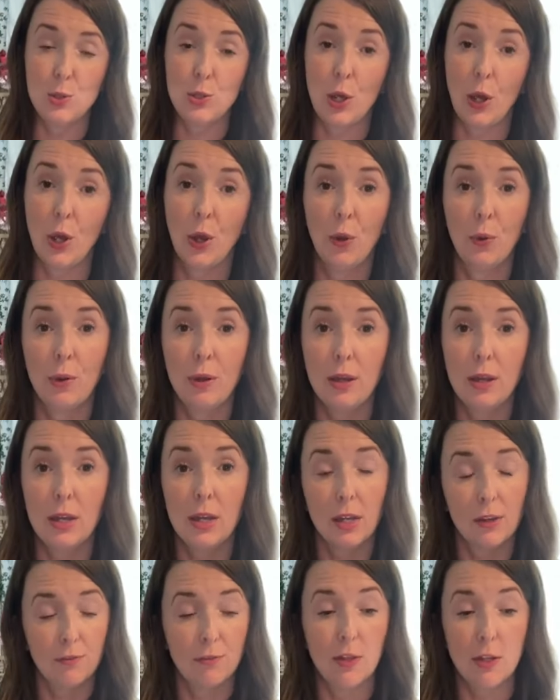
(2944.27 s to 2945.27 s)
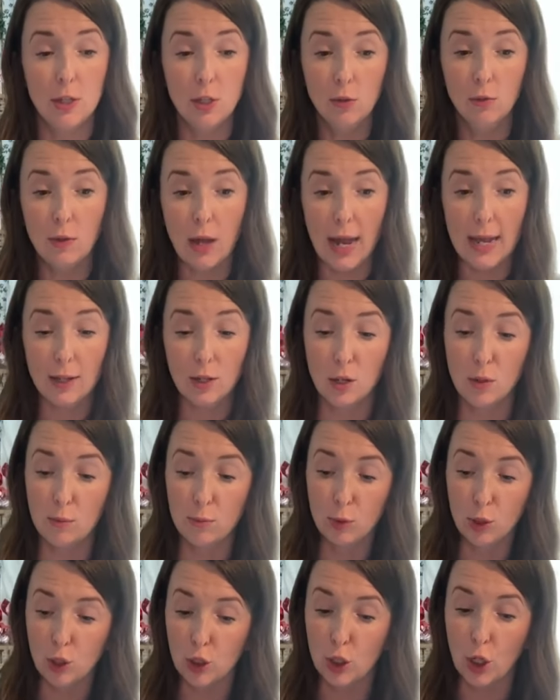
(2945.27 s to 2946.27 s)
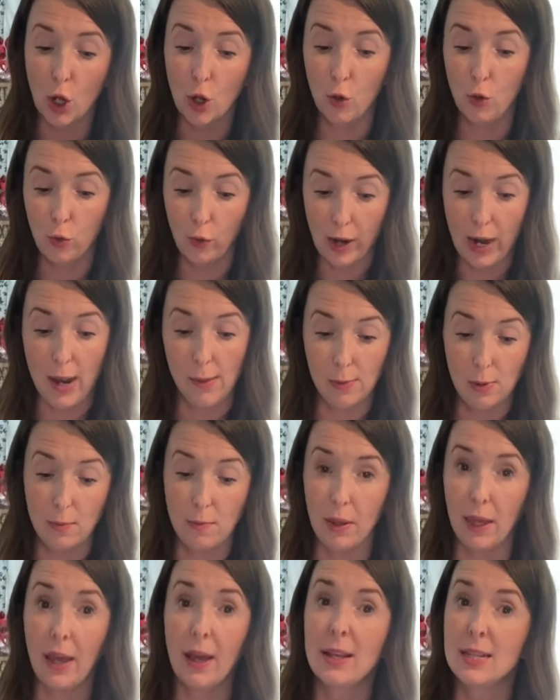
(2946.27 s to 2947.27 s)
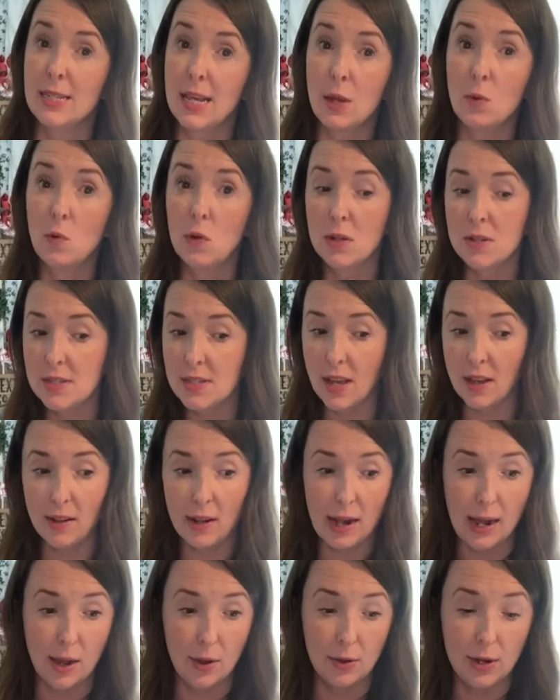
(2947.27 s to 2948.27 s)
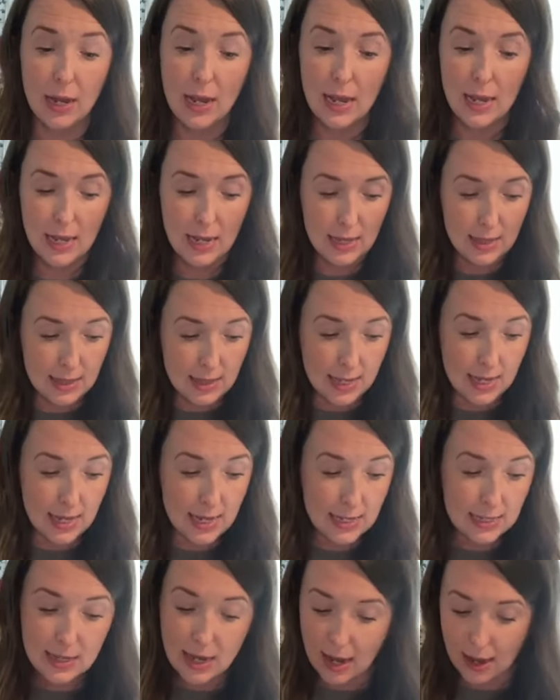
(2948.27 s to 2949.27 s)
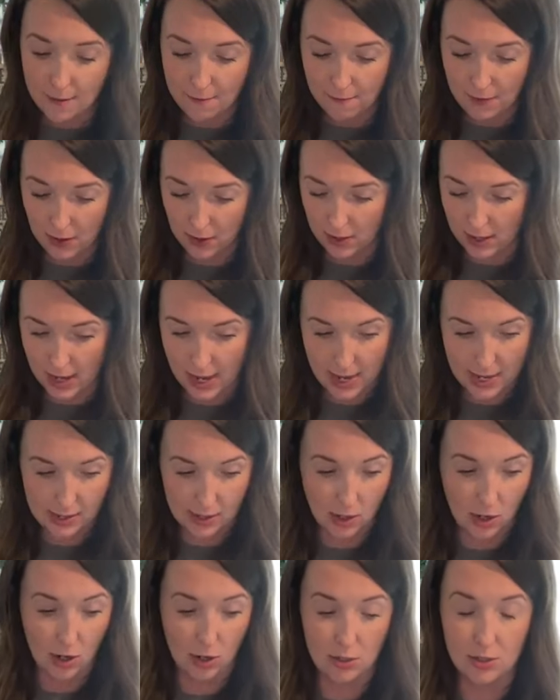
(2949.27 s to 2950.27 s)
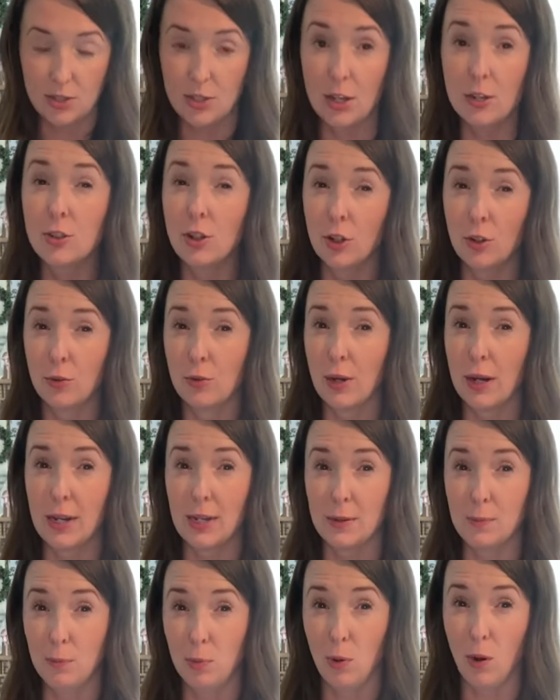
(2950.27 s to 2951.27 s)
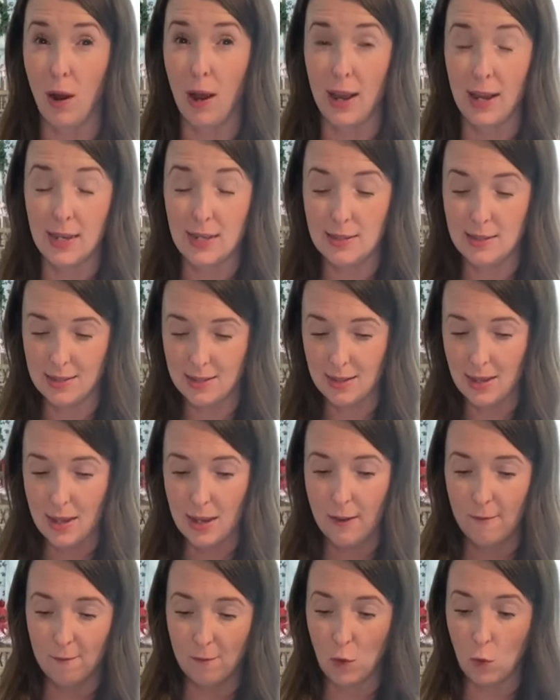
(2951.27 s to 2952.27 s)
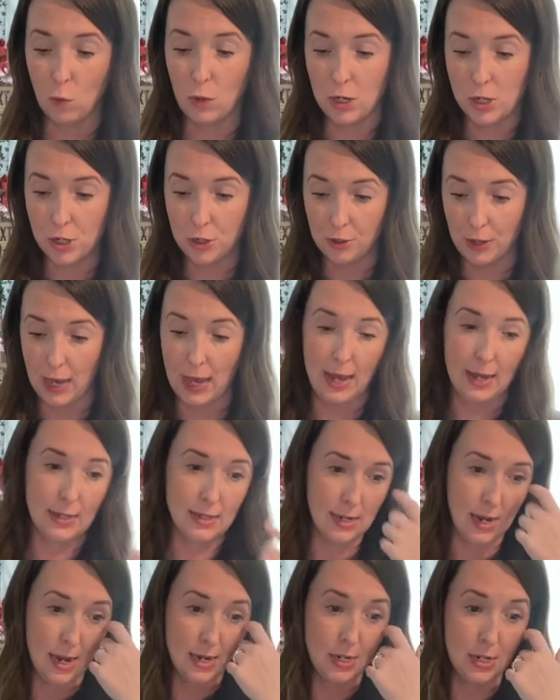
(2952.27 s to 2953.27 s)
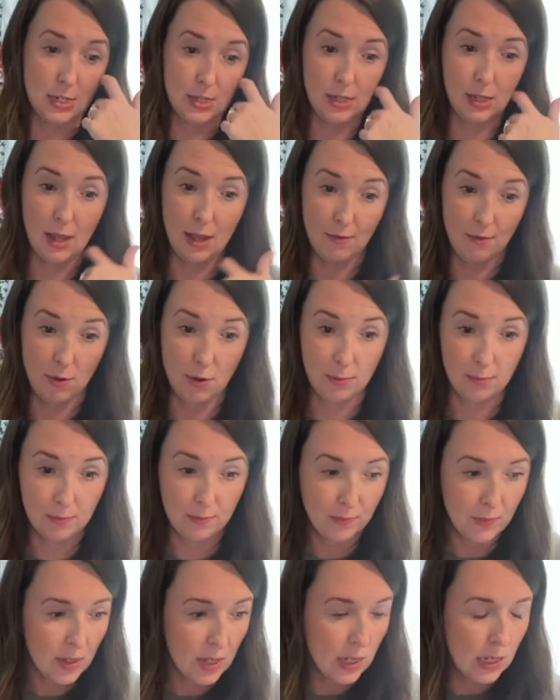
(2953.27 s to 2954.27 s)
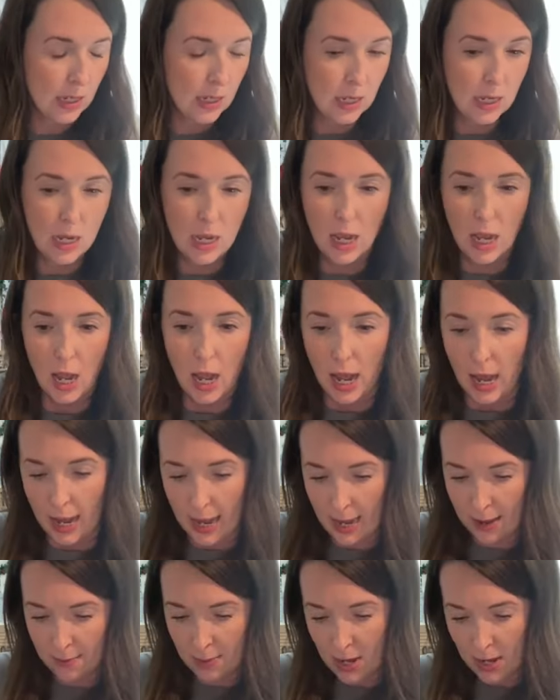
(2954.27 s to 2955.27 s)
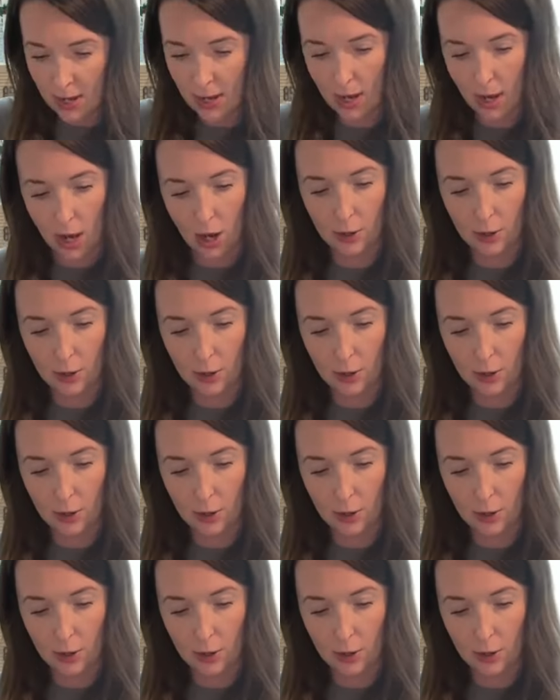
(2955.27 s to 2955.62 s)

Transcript: So if you like them, go grab them because they will sell out. These, I feel like, are such a great price for what you get. I just love them.